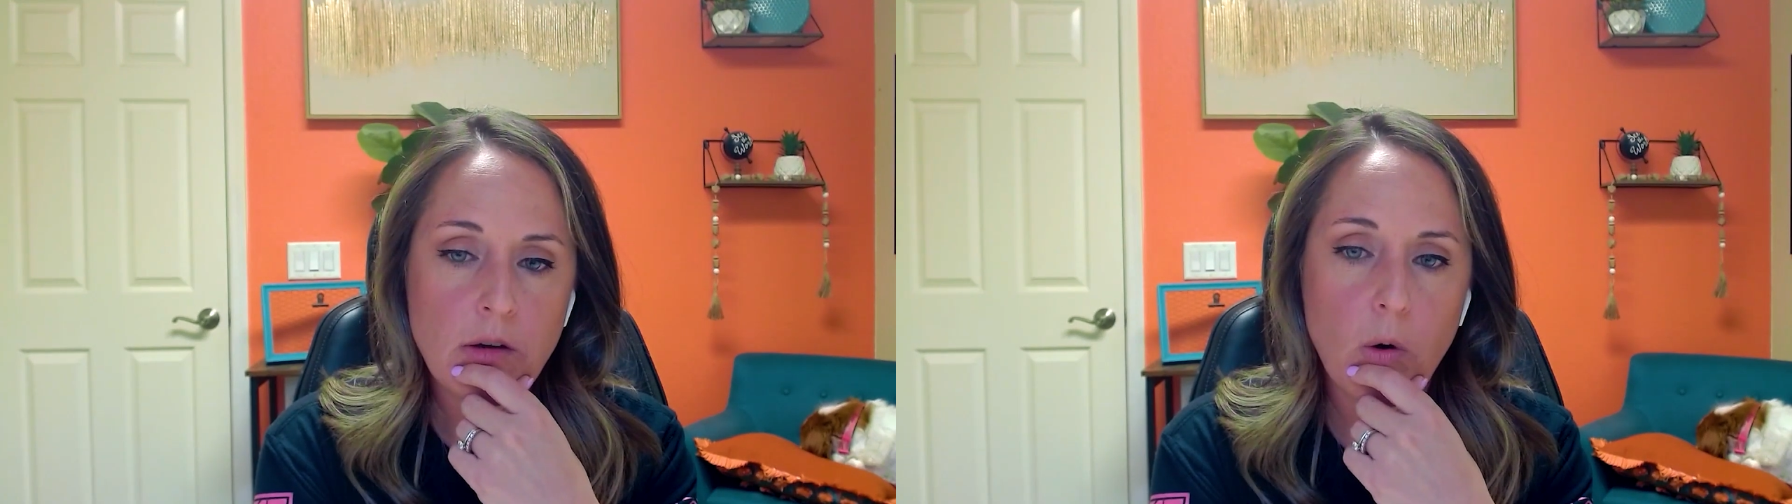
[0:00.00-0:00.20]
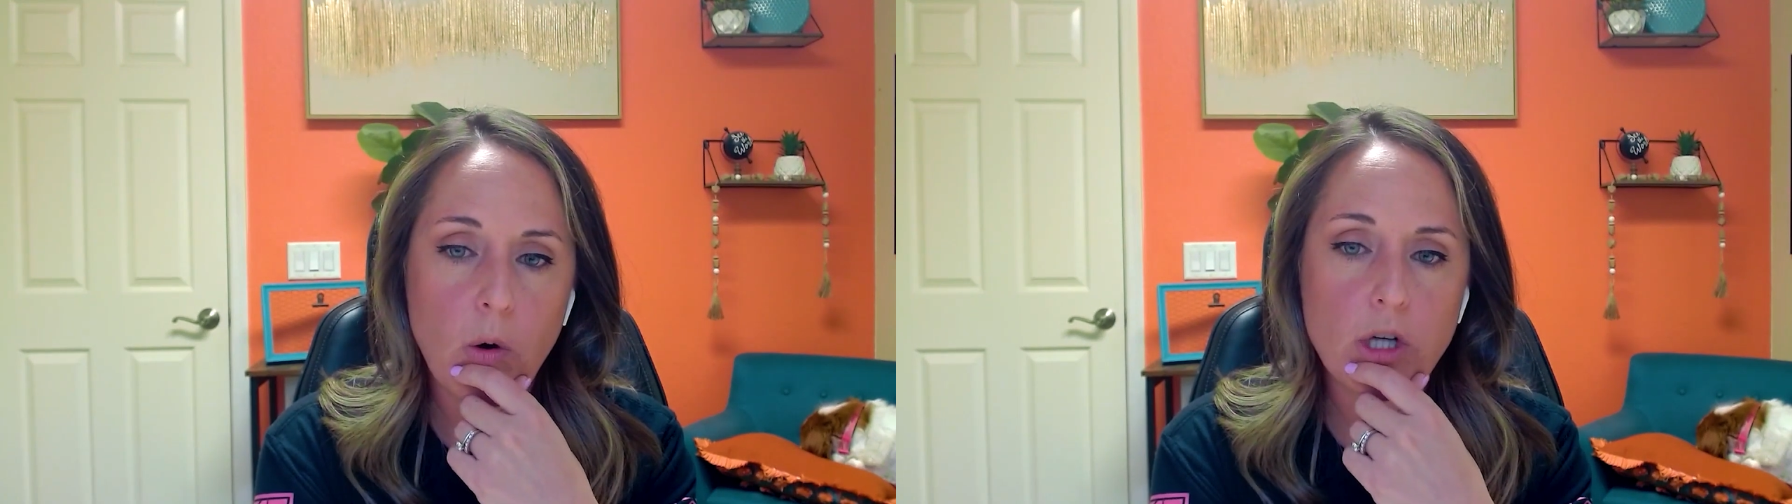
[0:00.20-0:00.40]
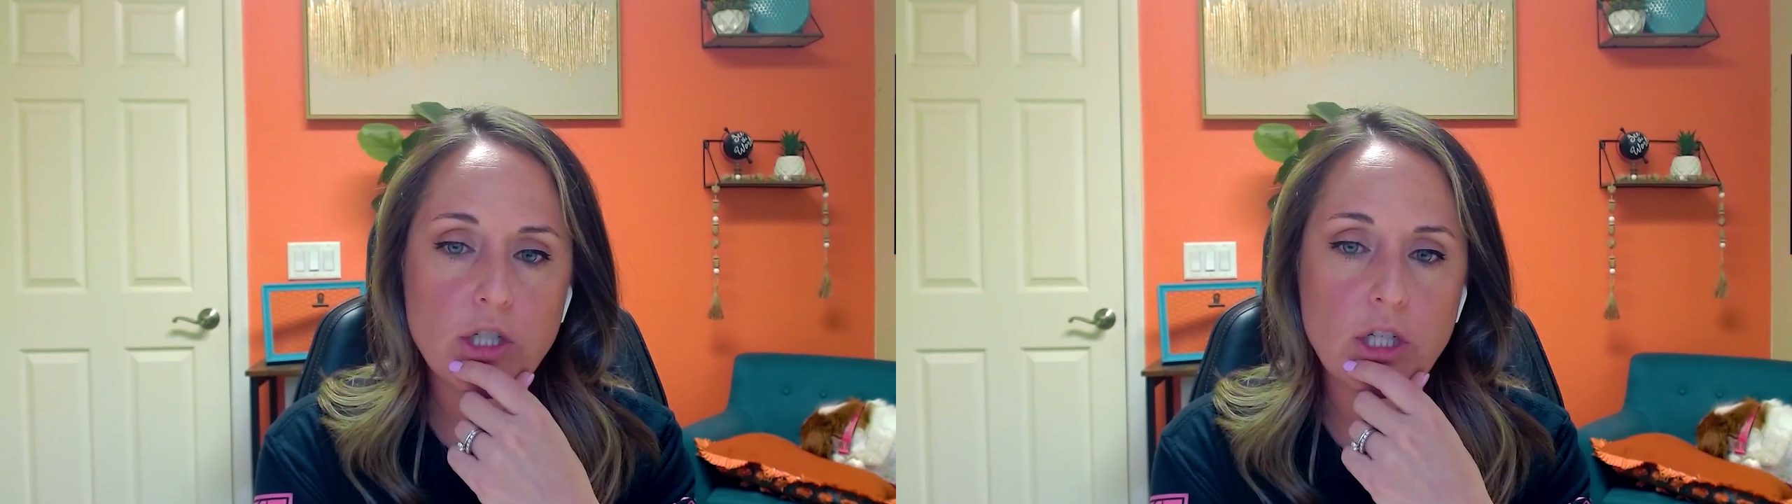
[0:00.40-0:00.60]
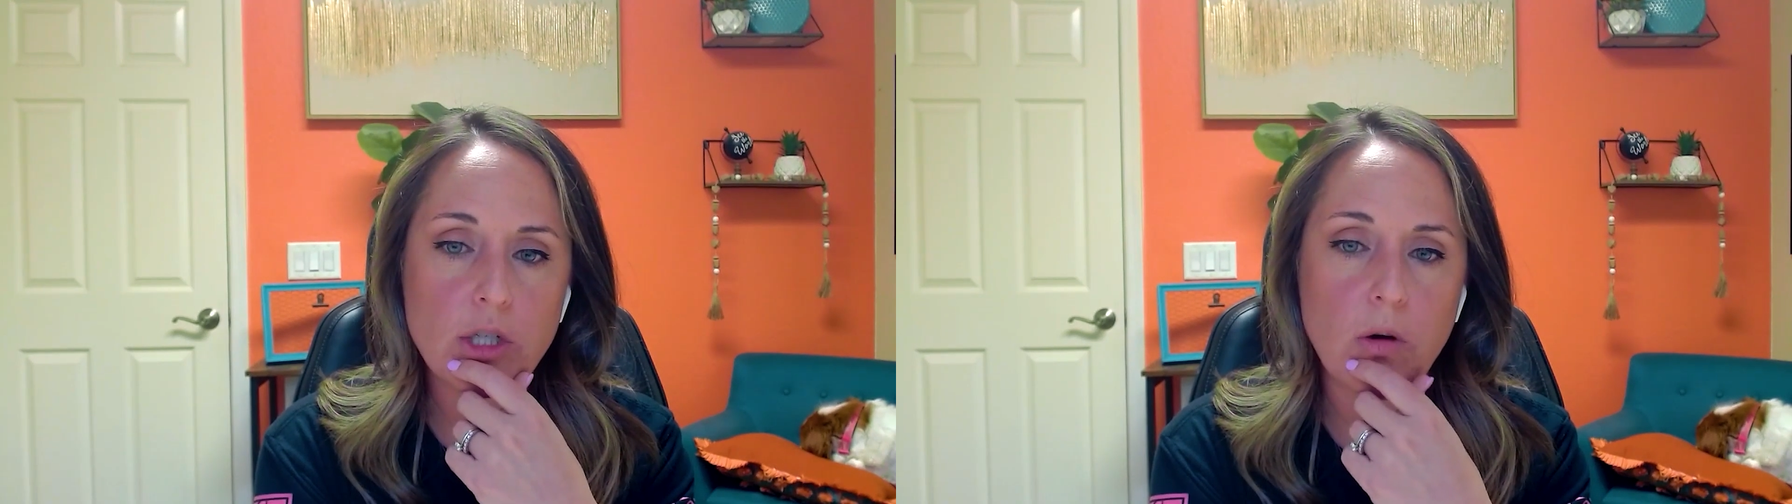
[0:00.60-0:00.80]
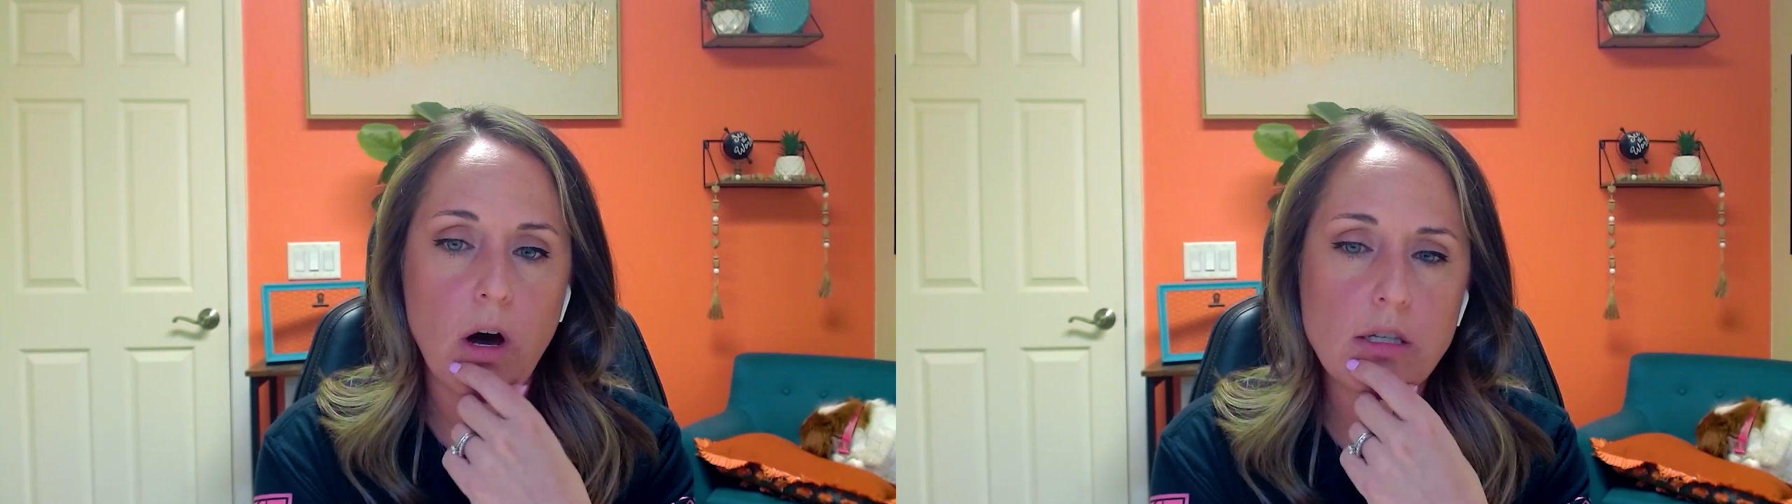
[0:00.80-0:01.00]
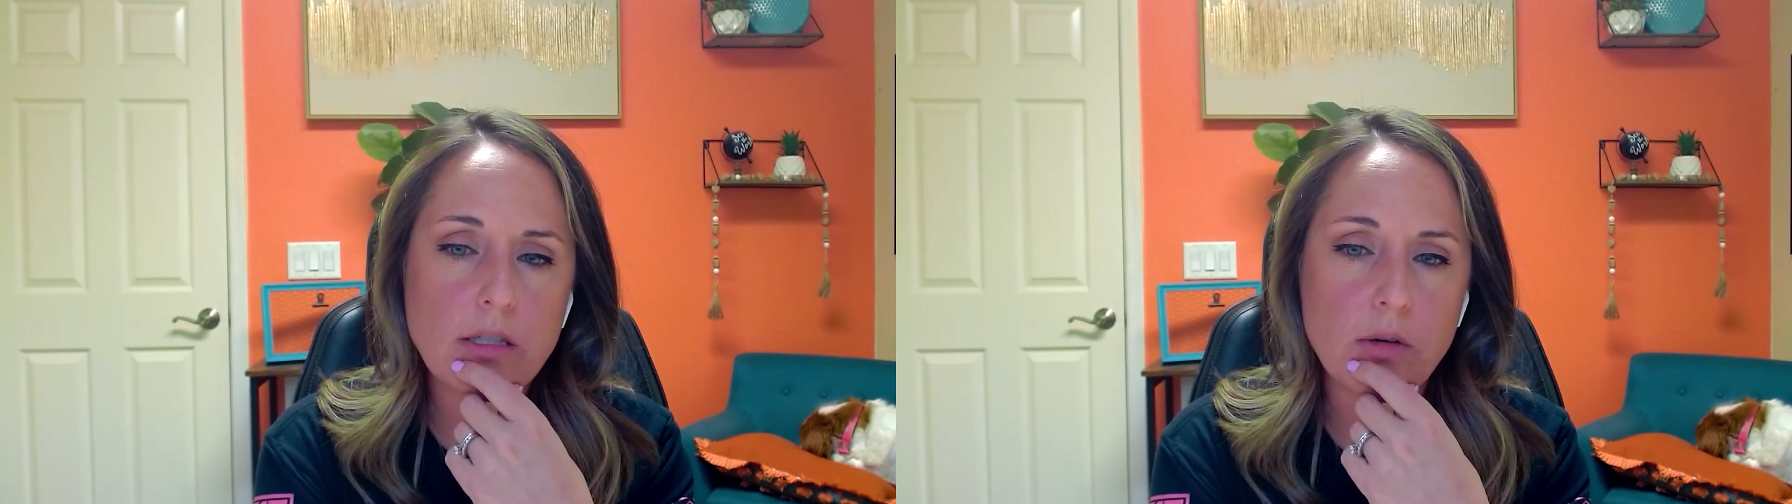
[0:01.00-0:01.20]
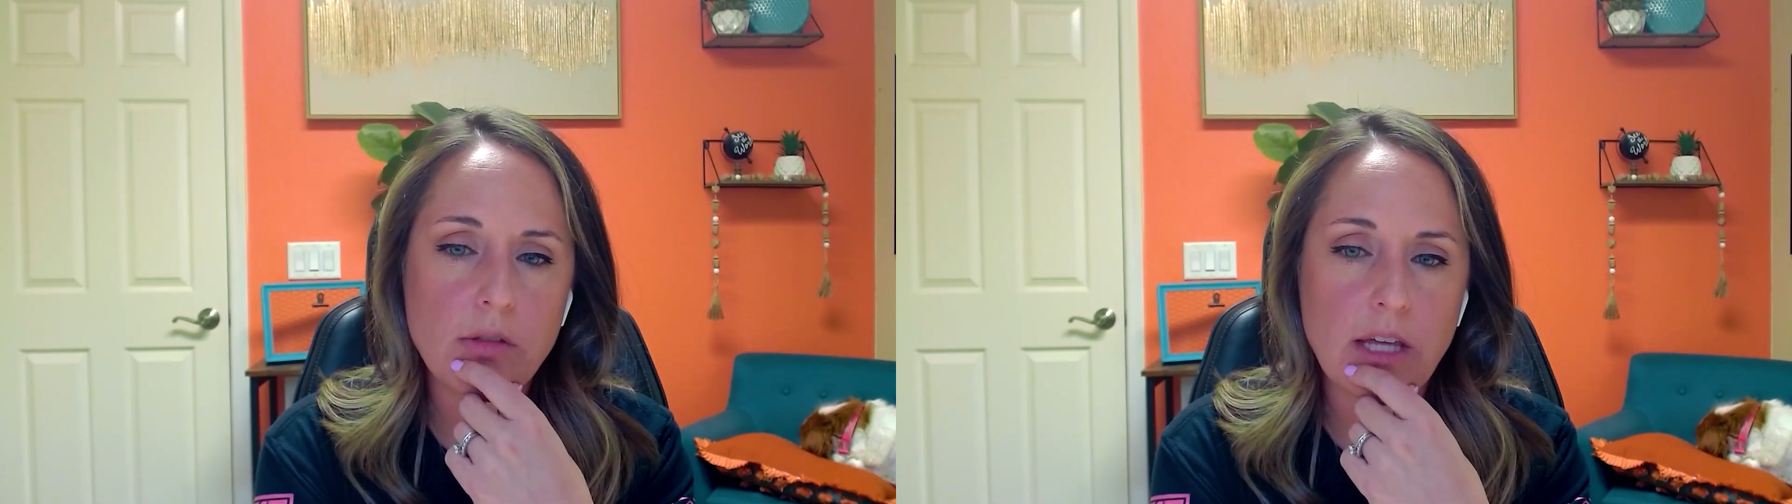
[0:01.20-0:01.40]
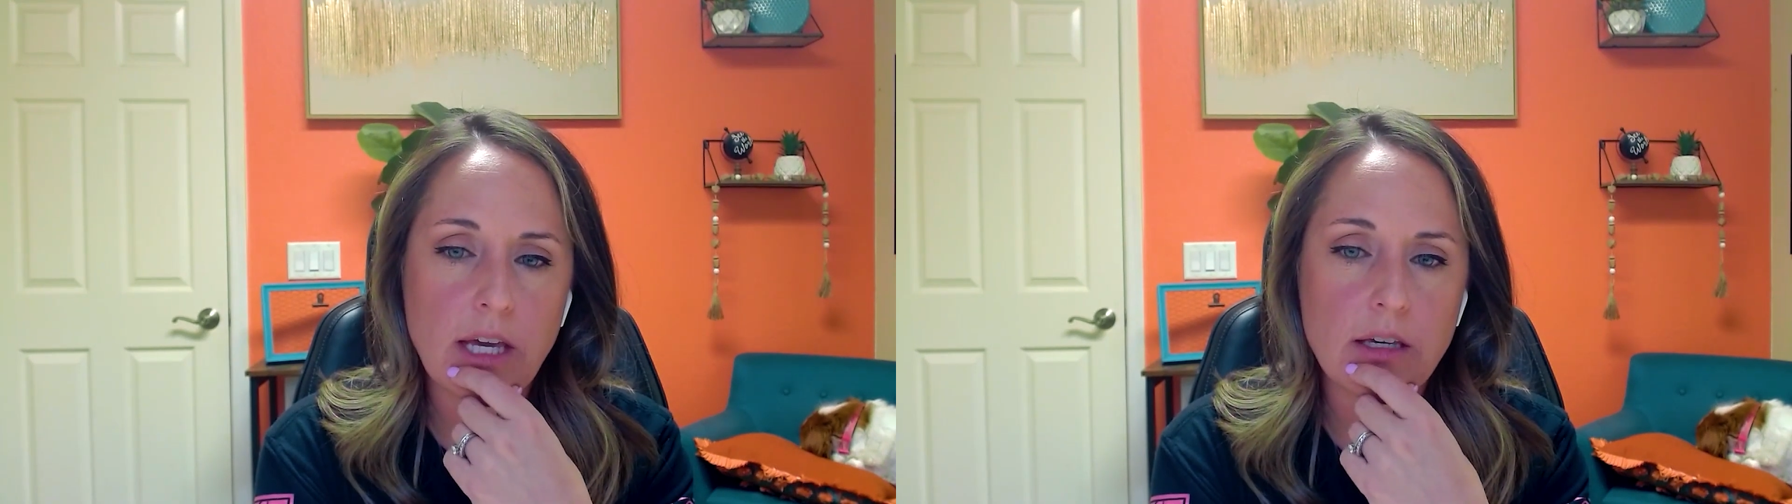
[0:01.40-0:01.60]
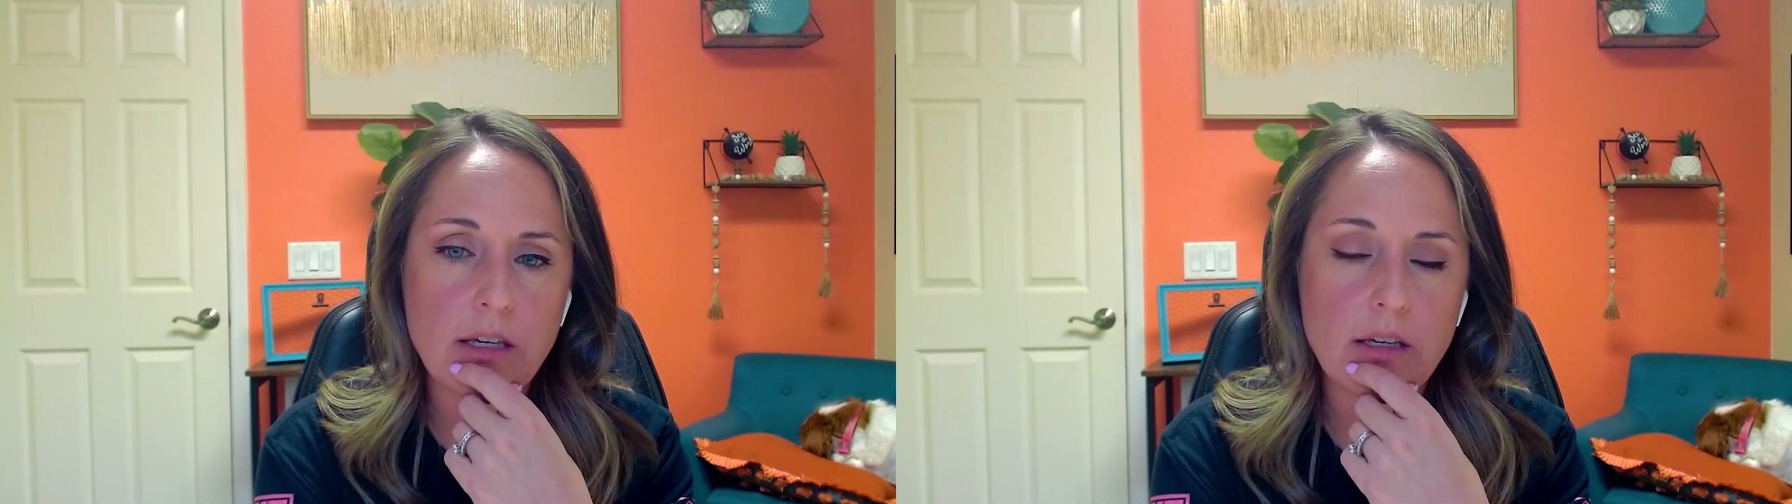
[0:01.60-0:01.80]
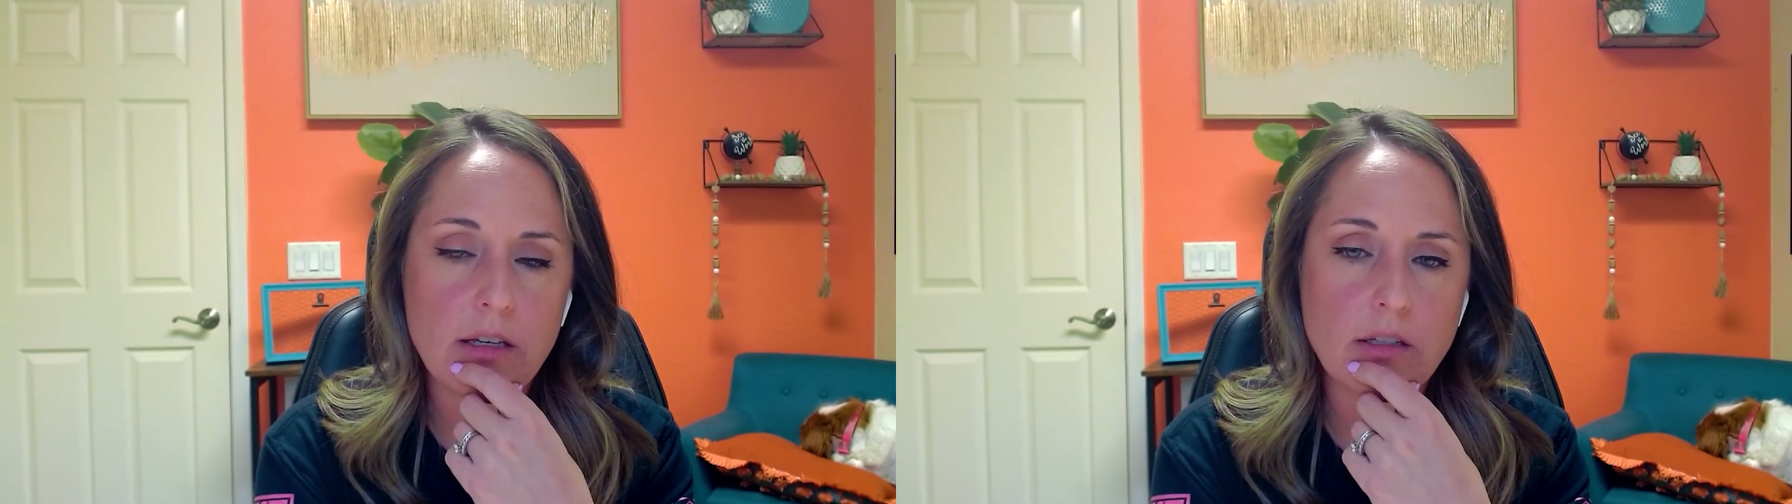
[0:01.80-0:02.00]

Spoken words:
Or do you also think